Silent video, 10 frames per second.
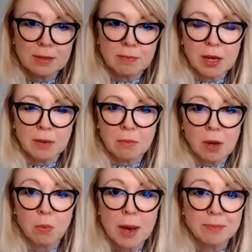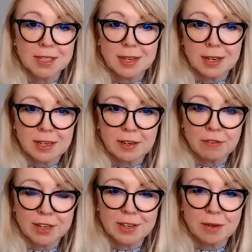My web designer, for
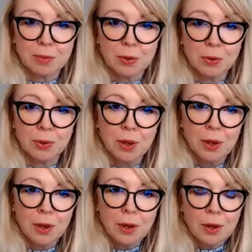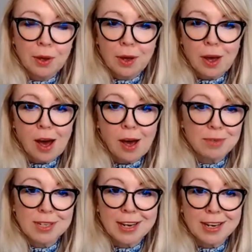example, I
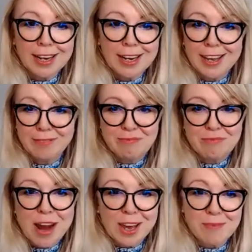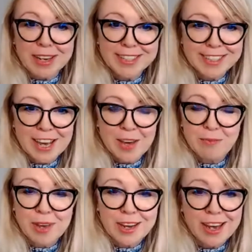was luckily recommended
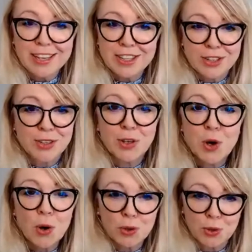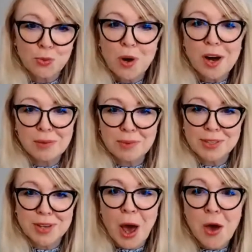him, and he just got what I
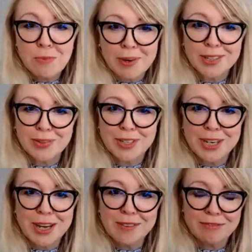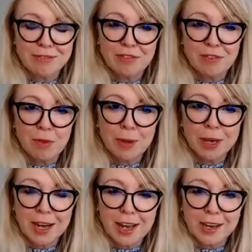was hoping to achieve from the
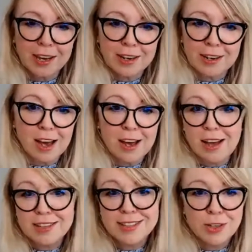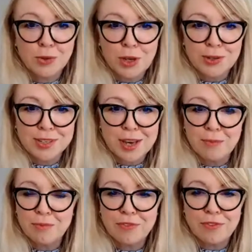beginning, and I still use
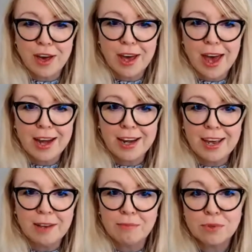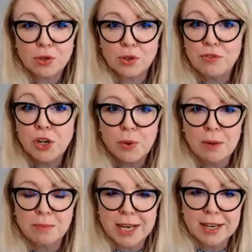him for any sort of new
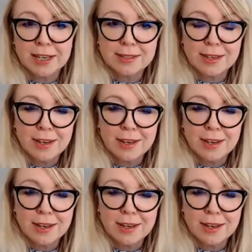updates.